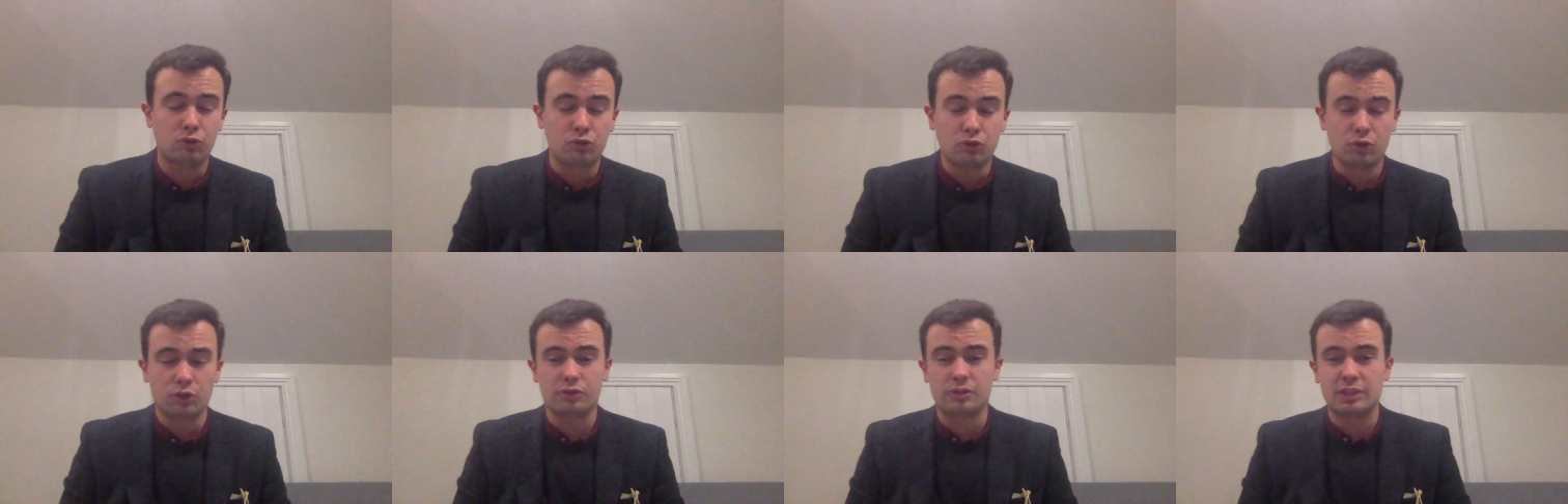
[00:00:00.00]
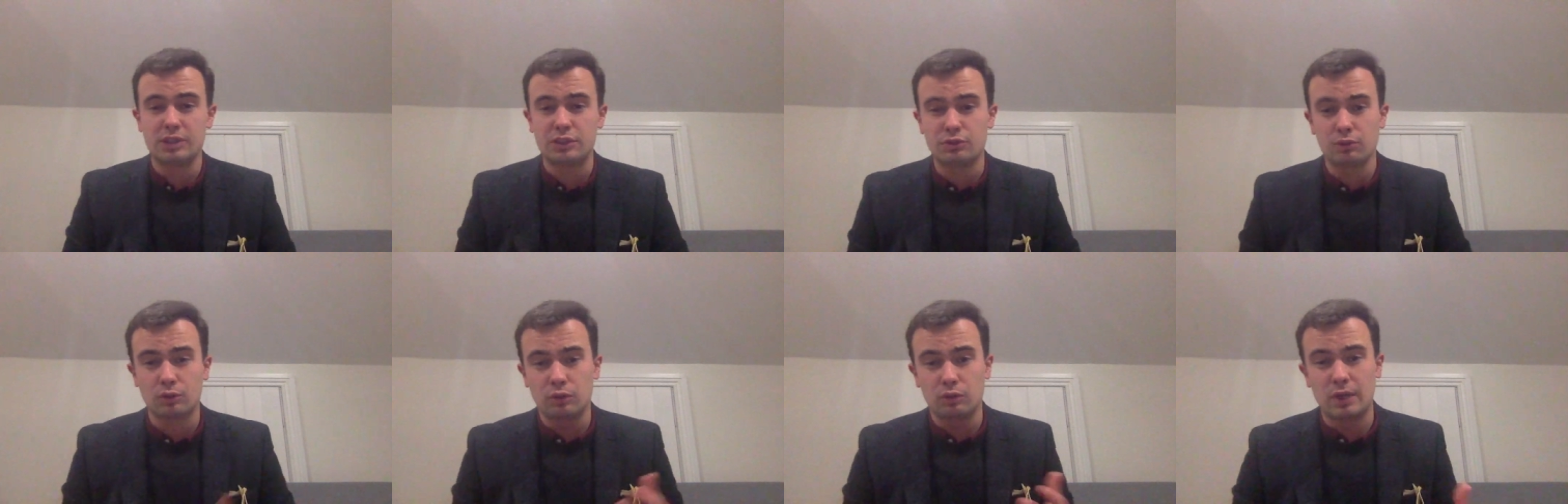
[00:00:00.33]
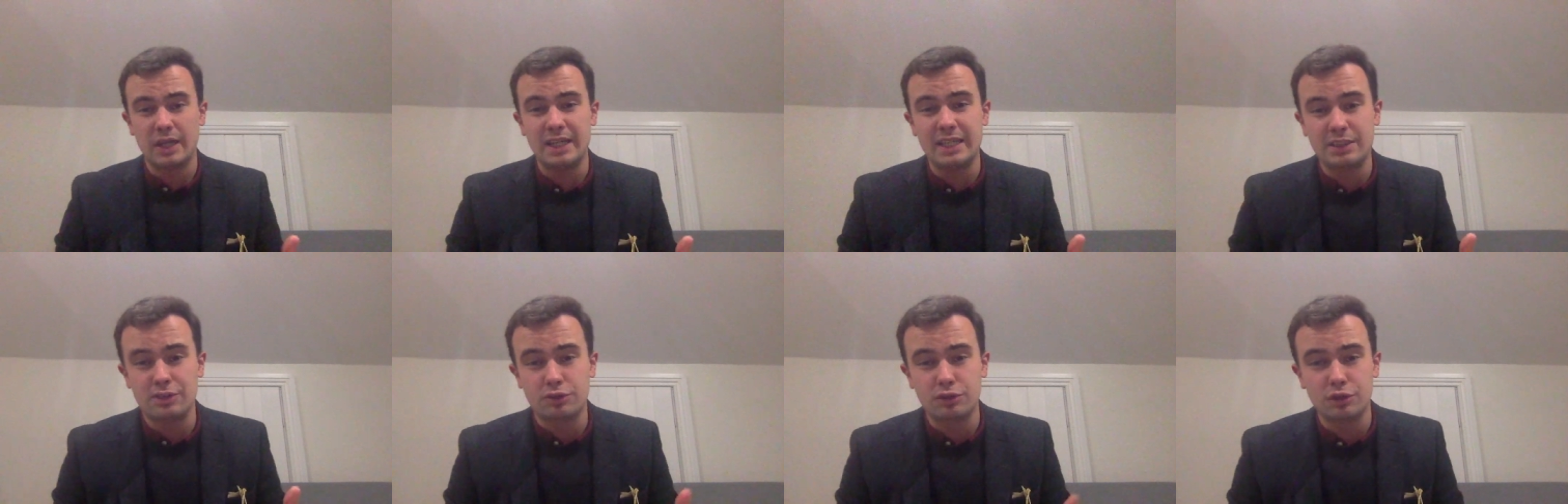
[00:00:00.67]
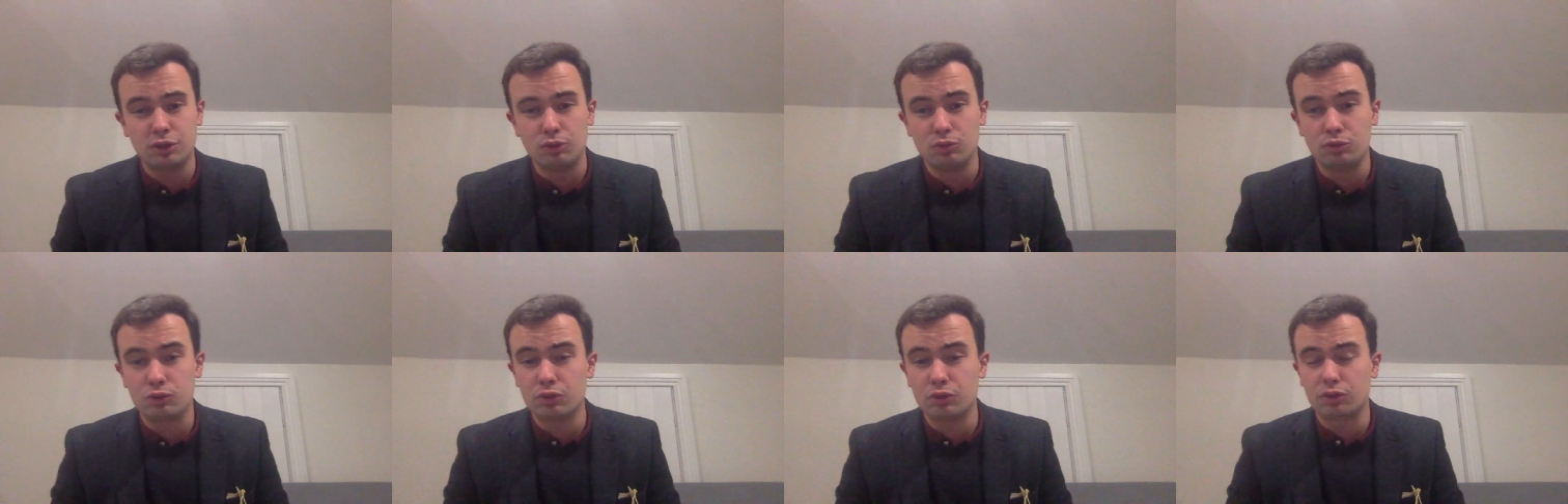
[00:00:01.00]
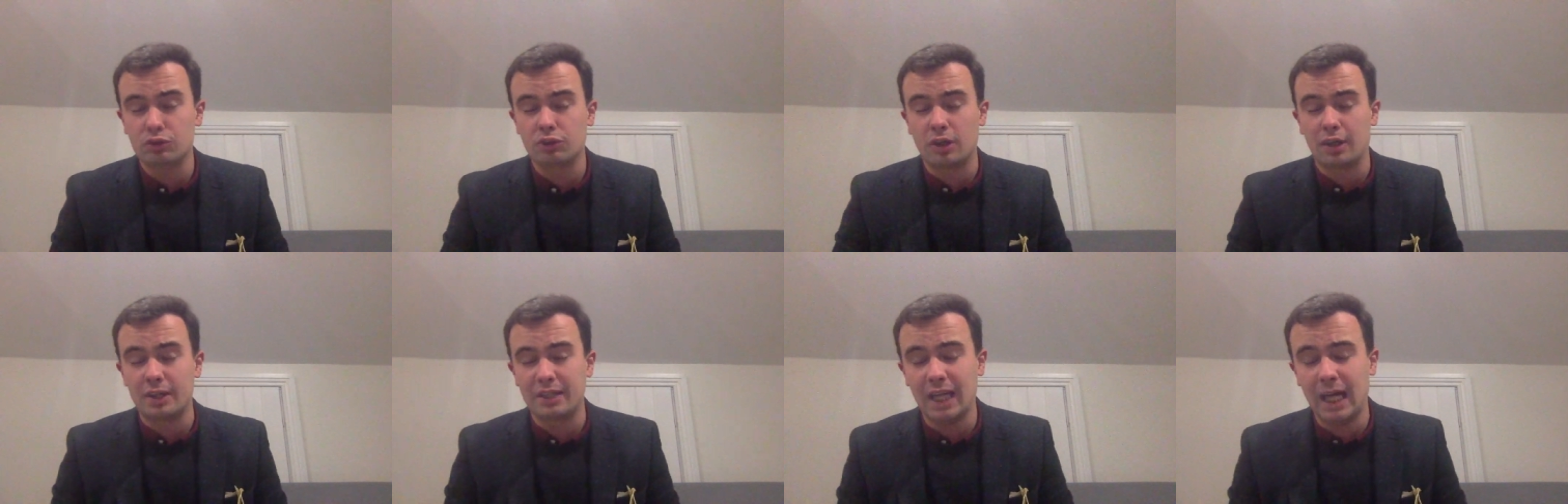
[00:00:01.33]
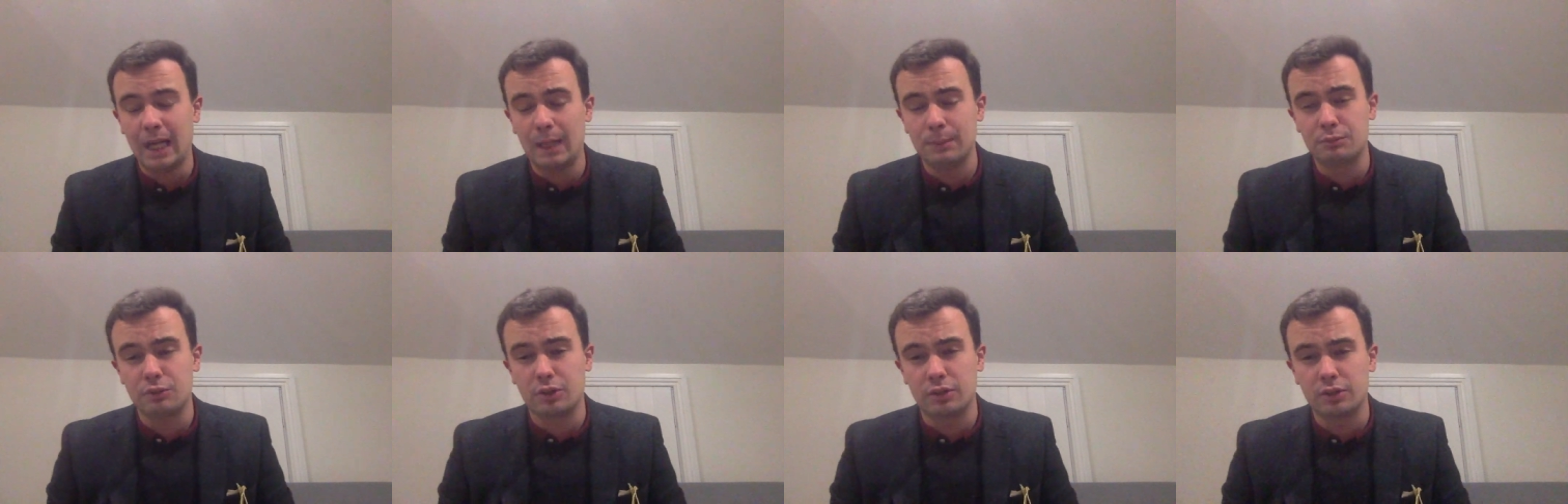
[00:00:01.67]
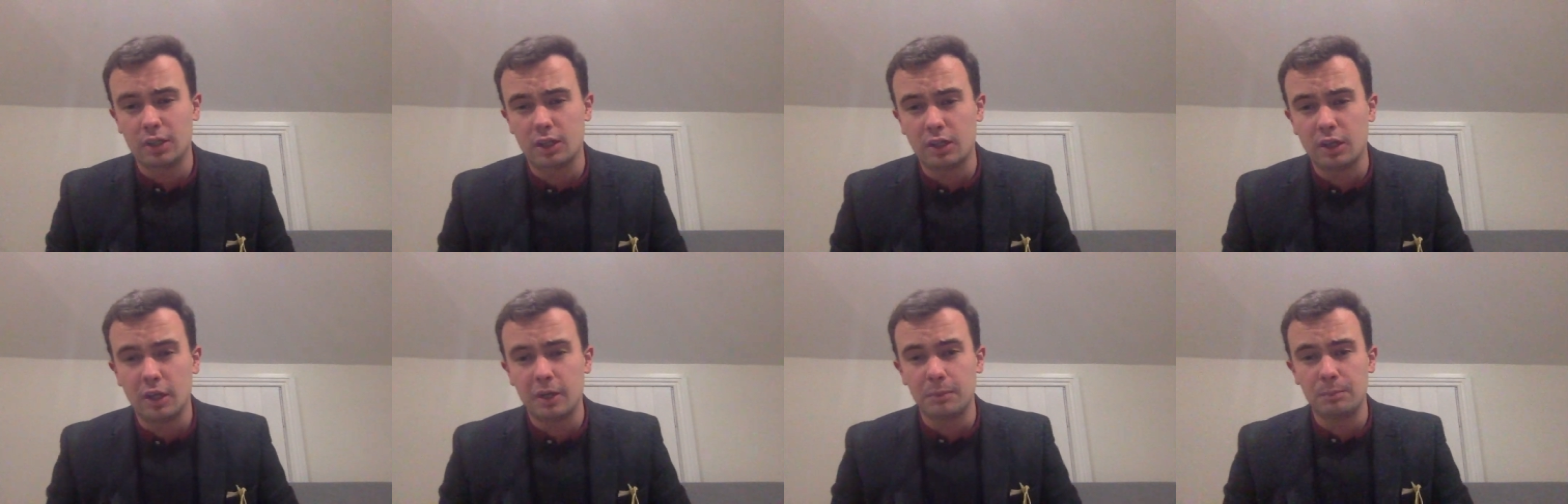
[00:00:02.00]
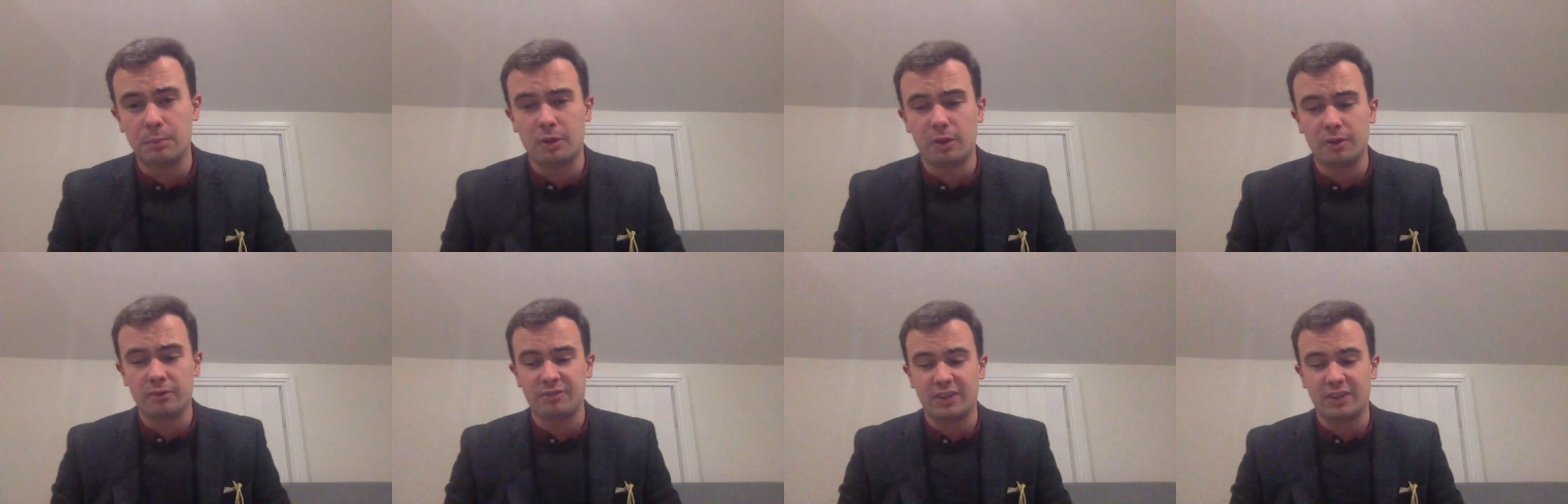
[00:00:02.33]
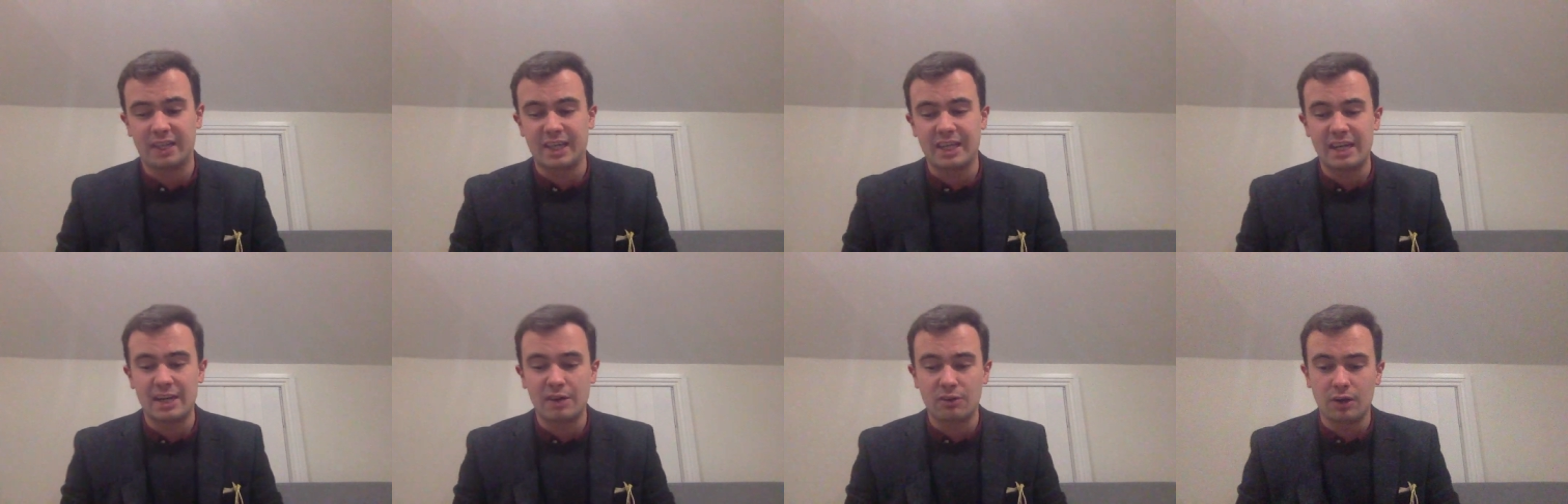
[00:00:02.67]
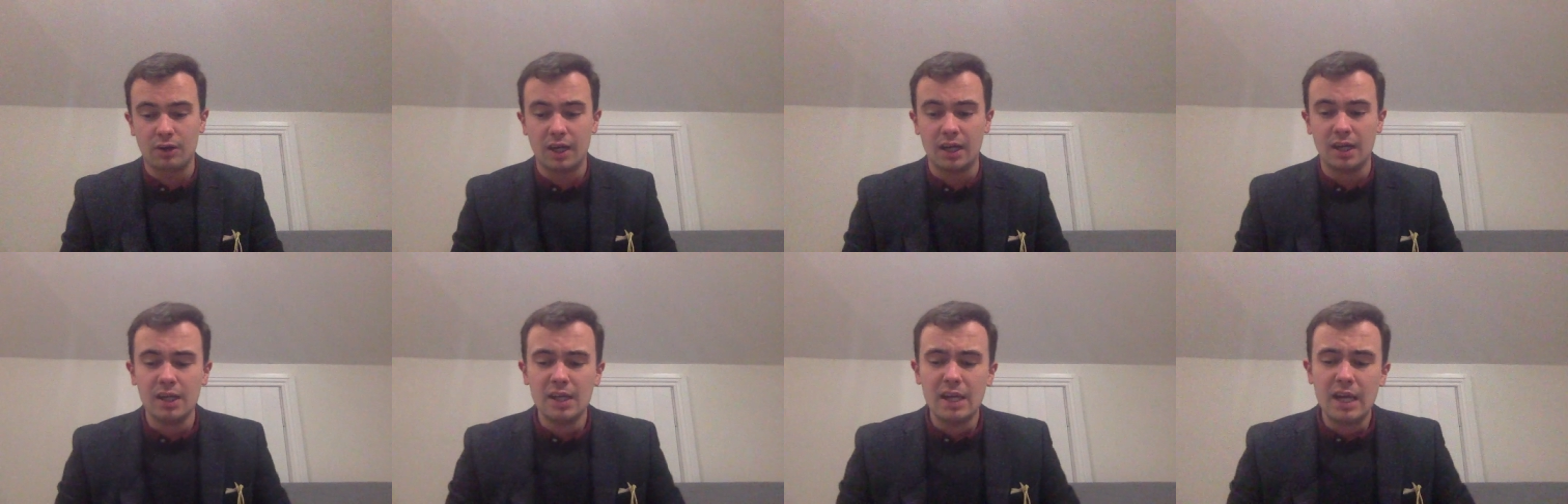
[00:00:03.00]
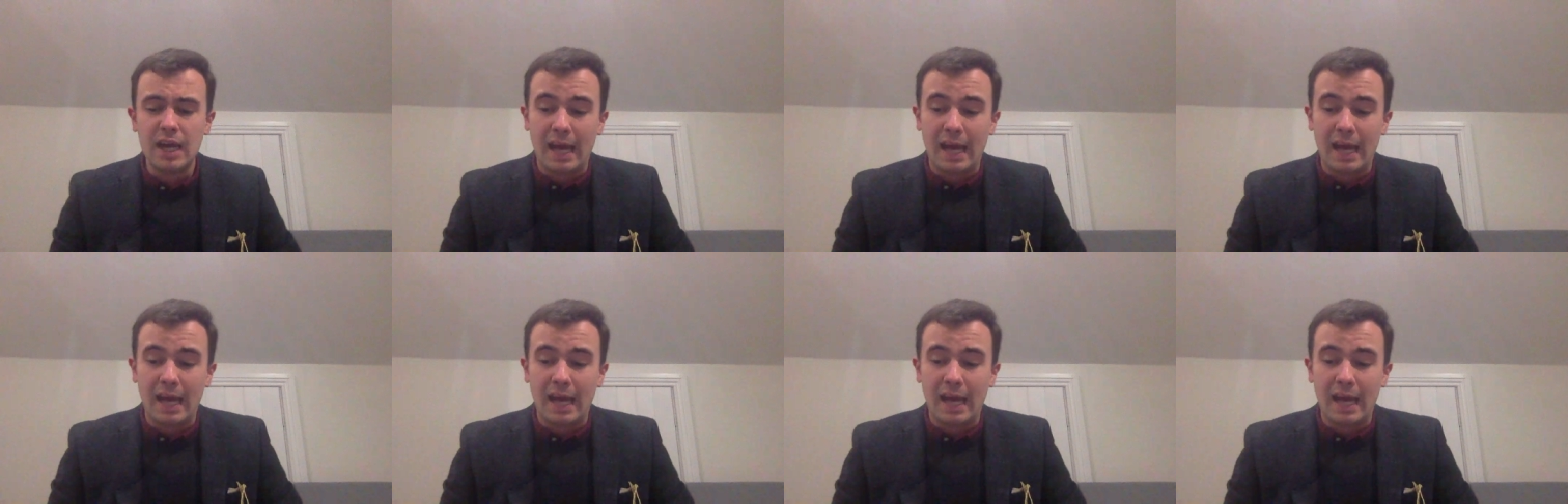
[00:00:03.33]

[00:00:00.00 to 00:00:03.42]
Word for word: Trucked into a grade two, just got nabbed on the line by Fakira.